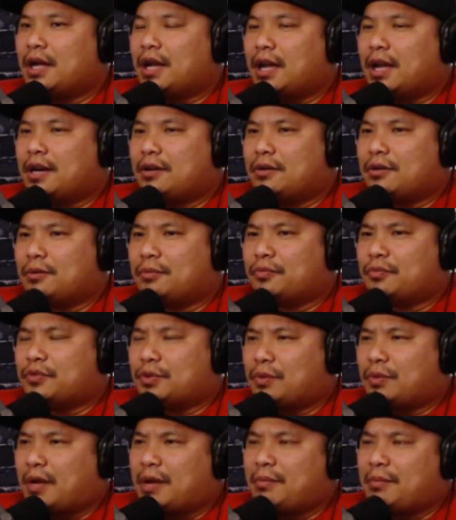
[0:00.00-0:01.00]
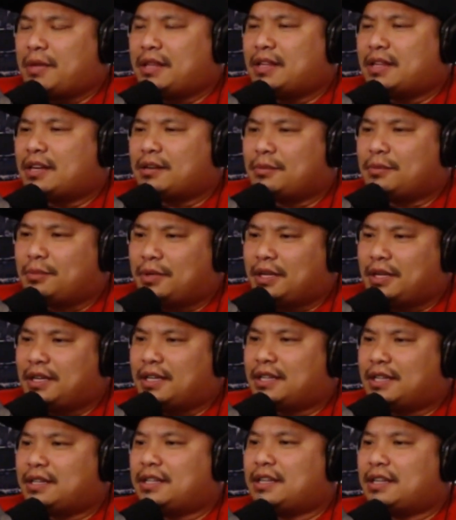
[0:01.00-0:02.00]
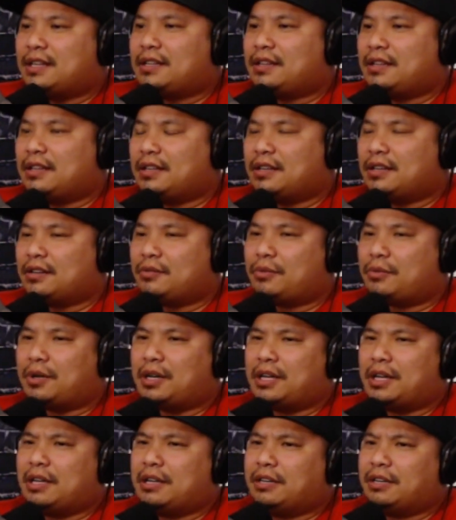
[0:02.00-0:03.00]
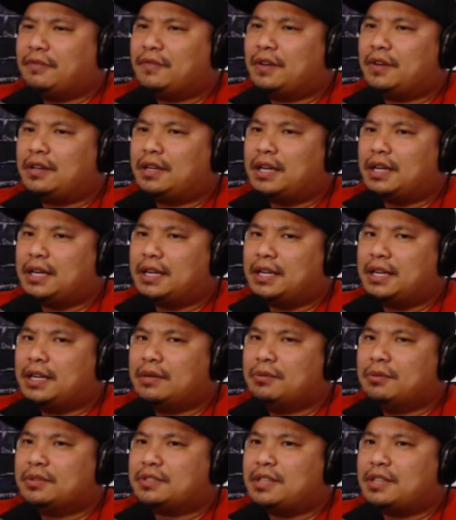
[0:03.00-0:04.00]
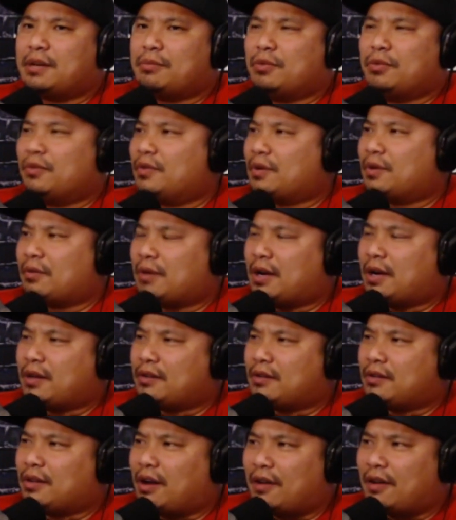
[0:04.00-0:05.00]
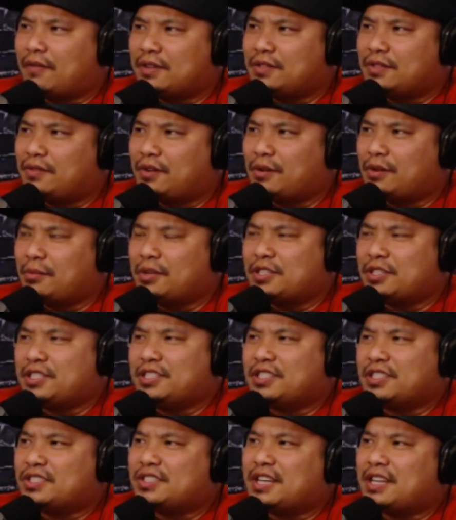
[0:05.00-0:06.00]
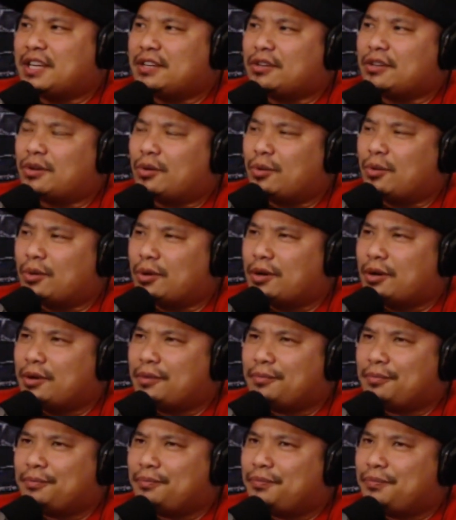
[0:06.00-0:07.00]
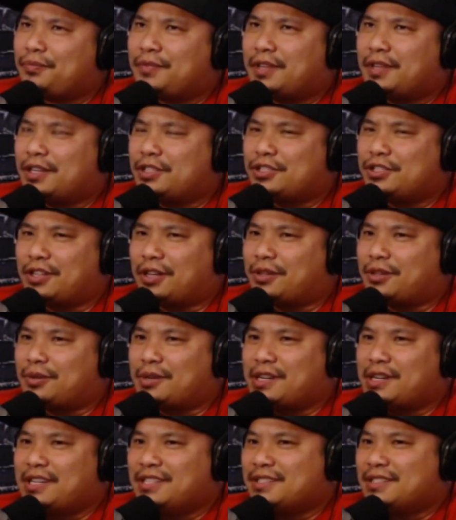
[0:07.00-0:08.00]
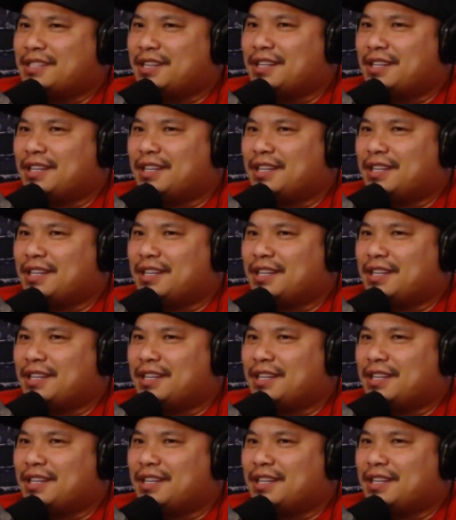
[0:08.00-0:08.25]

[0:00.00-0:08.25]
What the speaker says: don't know, Durant made that complaint at the end of the year where he felt like he was not moving around the offense very much. He just sat in the corner and shot threes.